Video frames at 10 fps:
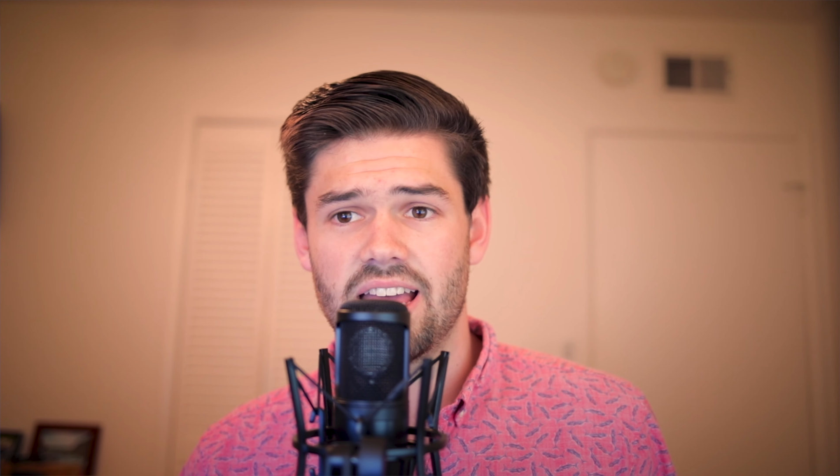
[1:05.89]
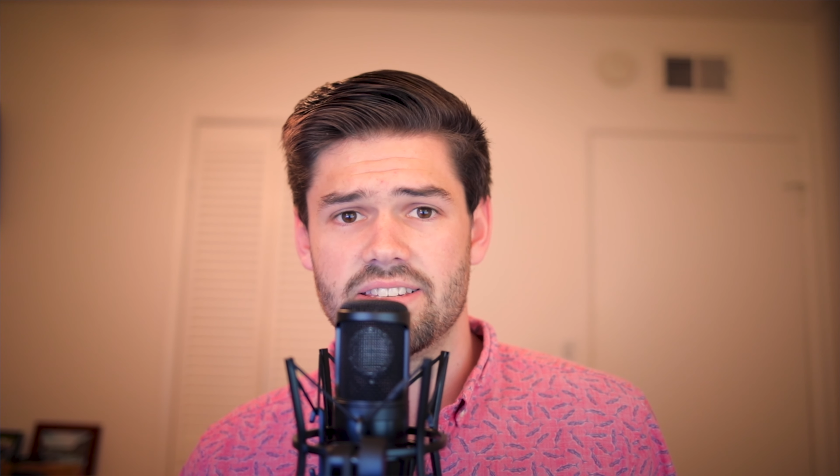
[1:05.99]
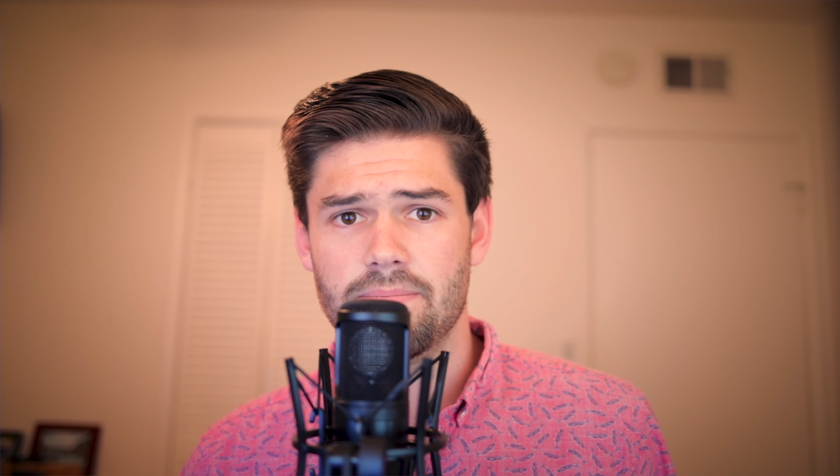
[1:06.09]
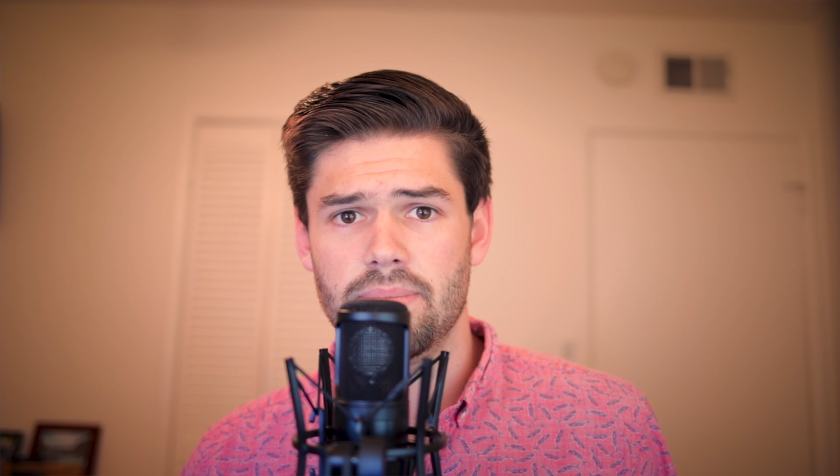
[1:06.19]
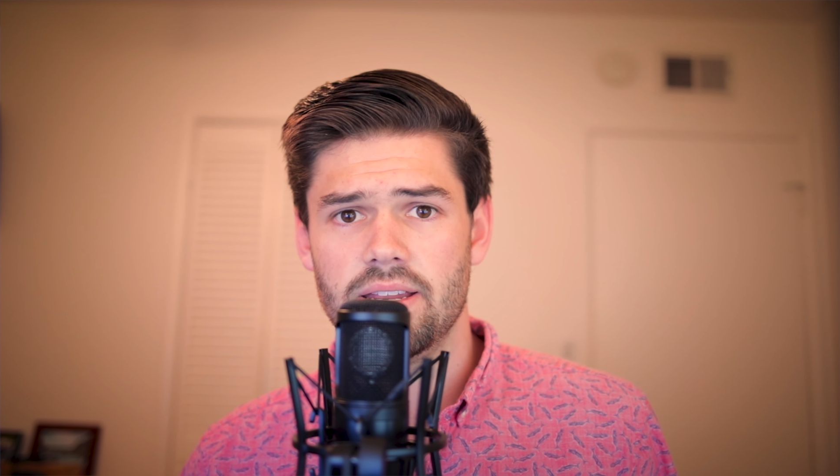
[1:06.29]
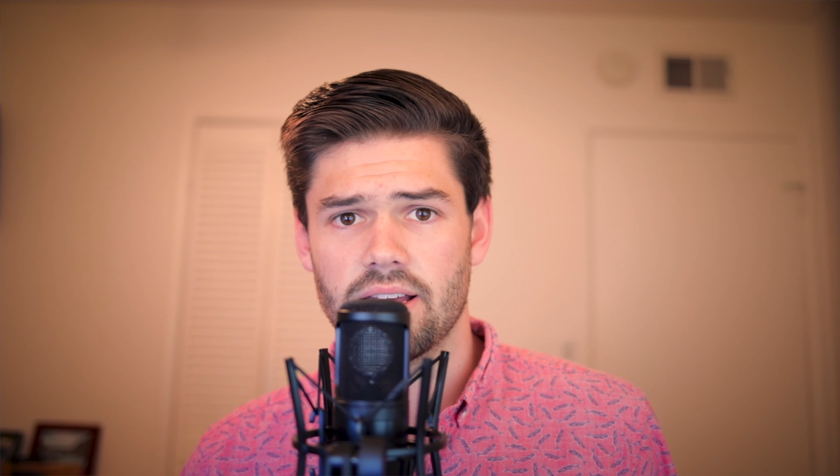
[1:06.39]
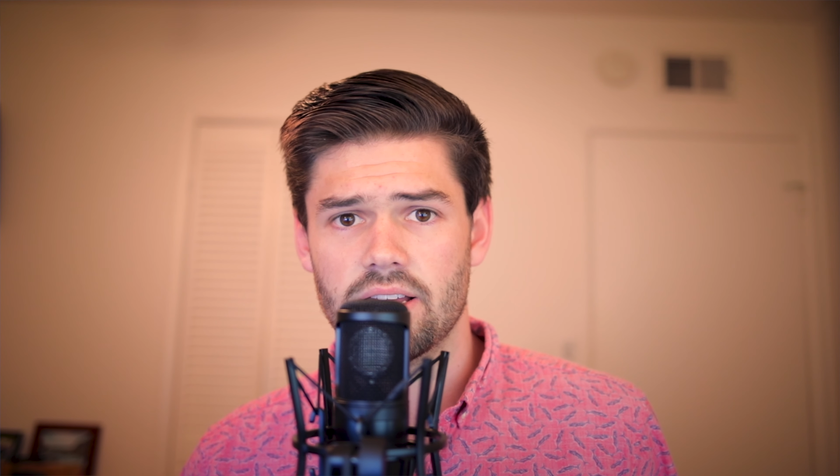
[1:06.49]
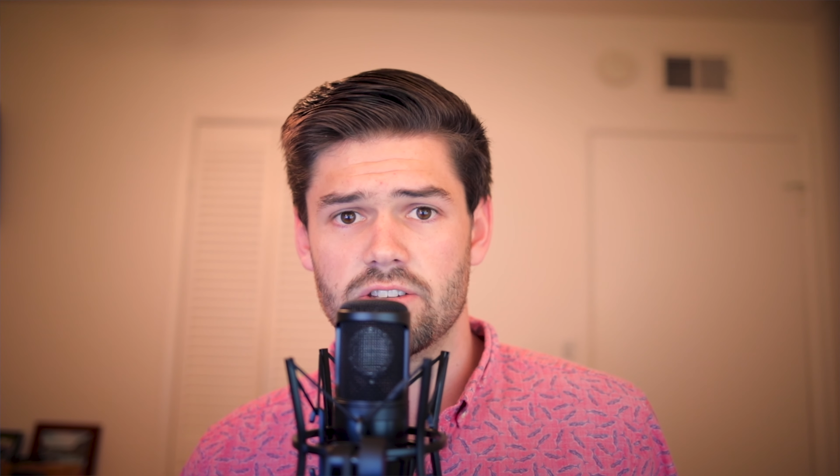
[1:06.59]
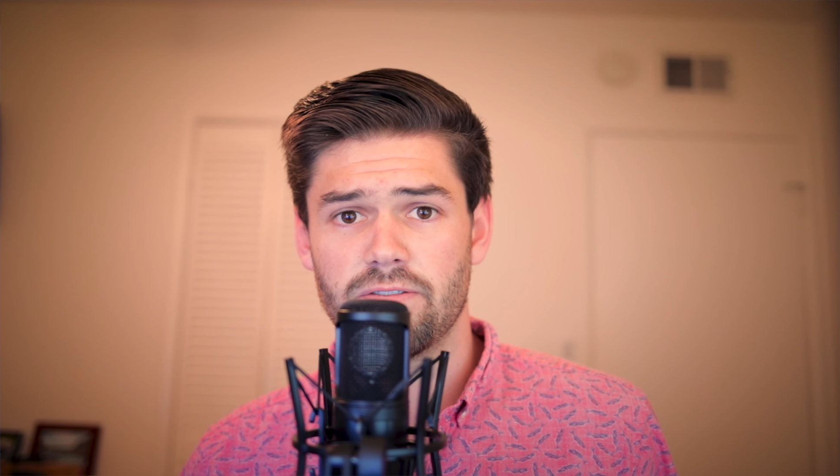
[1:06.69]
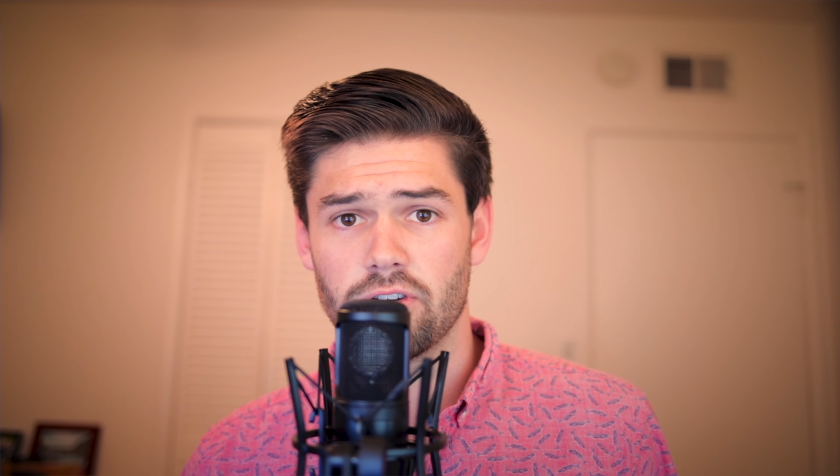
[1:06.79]
SMB
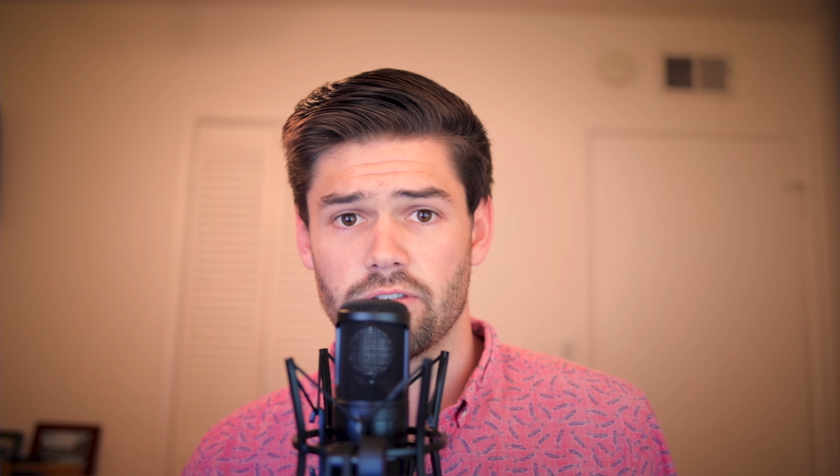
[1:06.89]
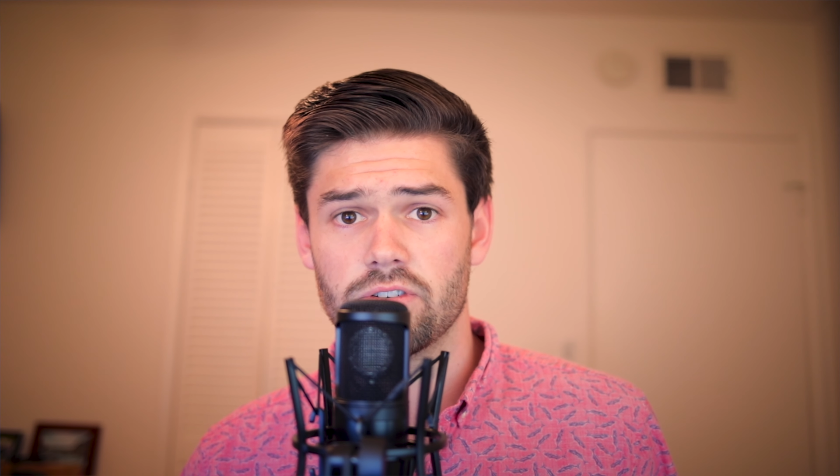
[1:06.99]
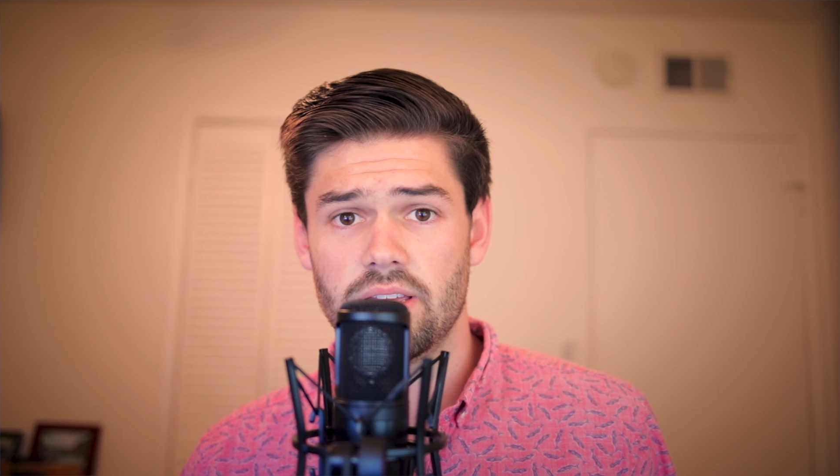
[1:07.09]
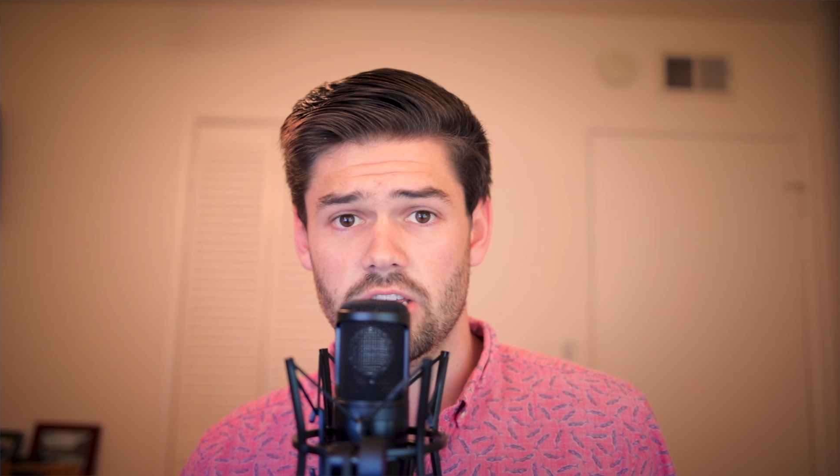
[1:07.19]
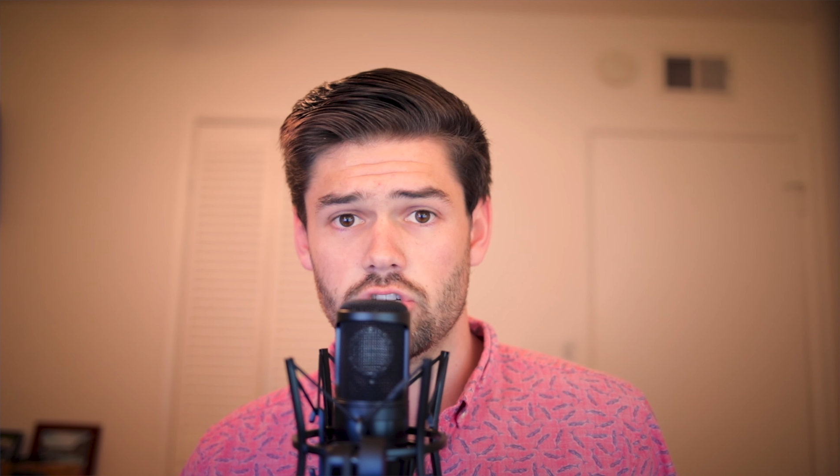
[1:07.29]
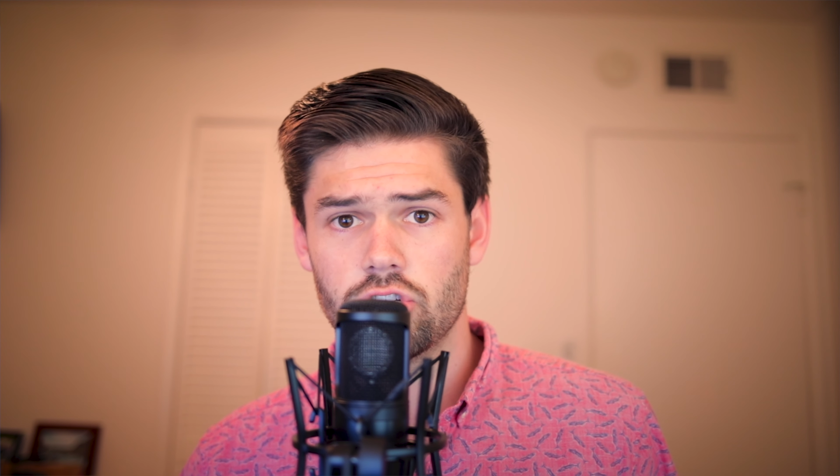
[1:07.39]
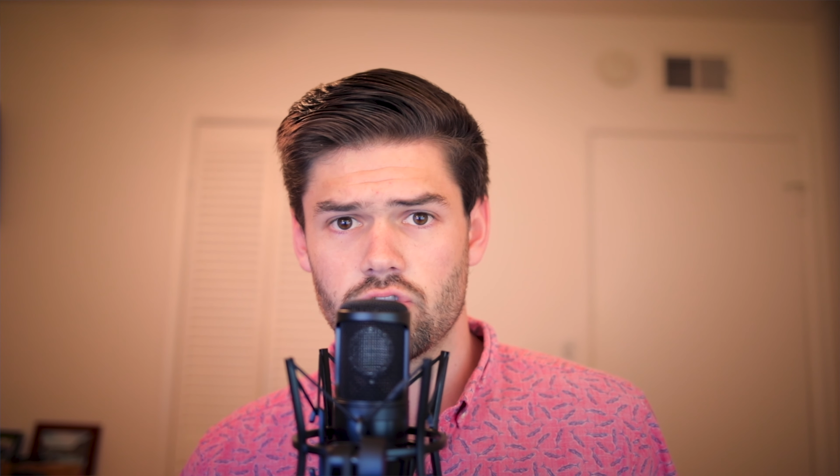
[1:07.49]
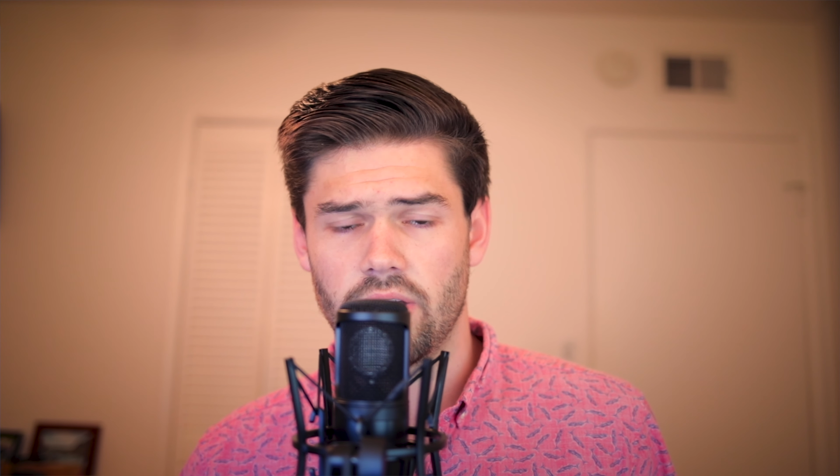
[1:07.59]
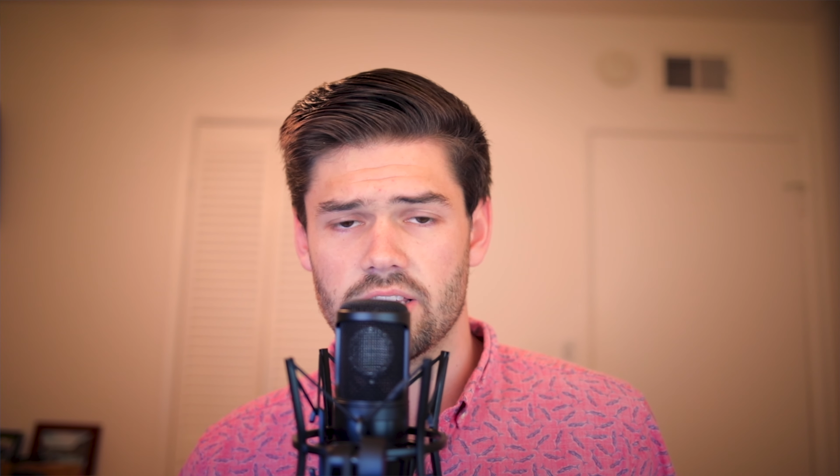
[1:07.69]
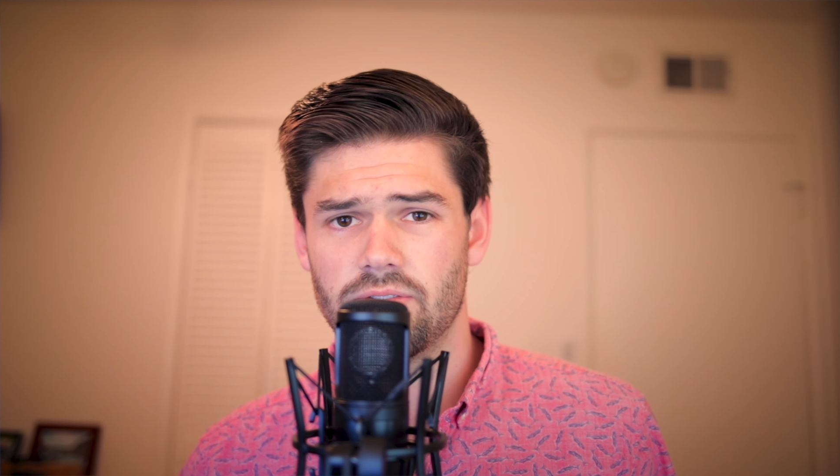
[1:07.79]
does for each
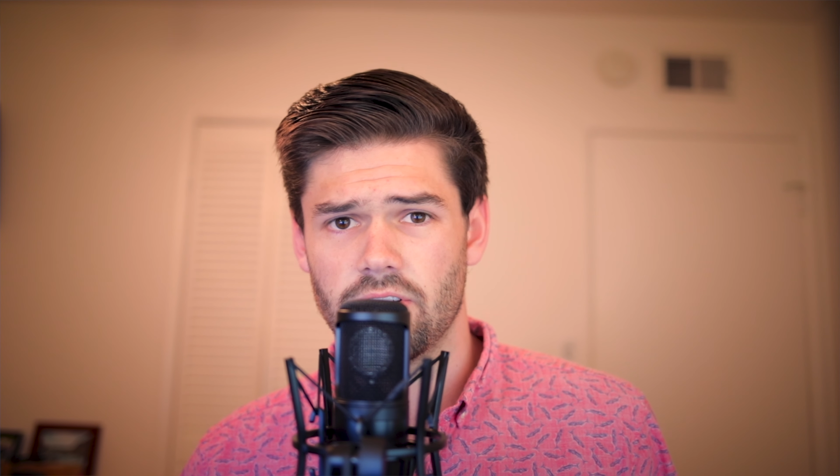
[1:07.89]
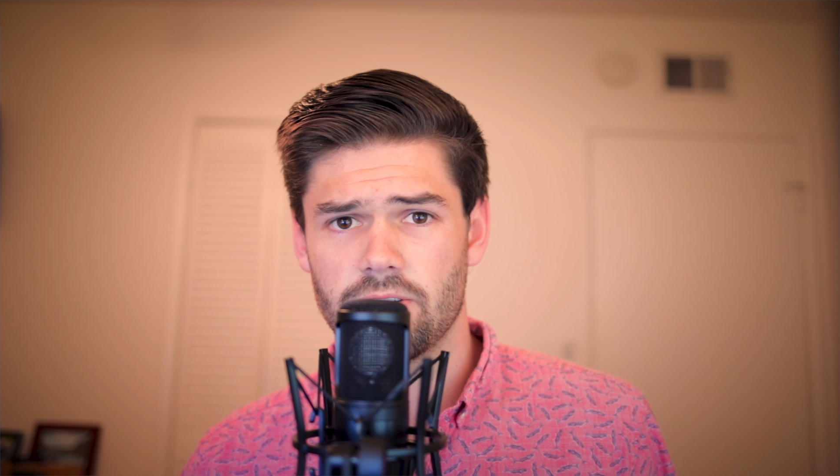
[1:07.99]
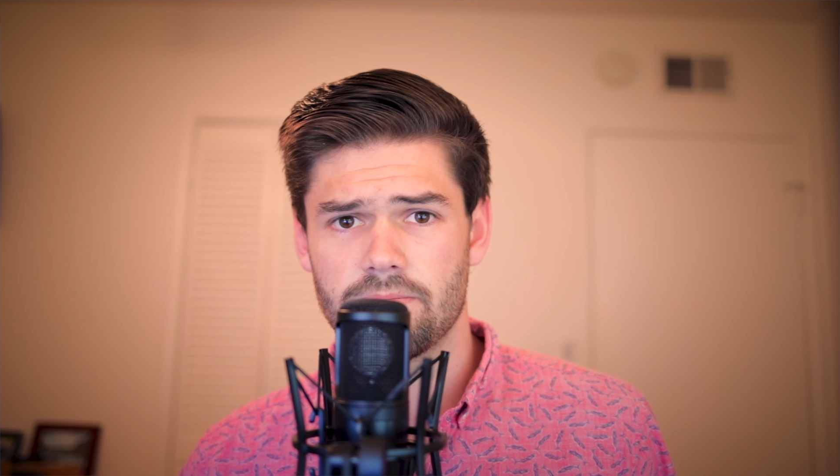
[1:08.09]
transfer.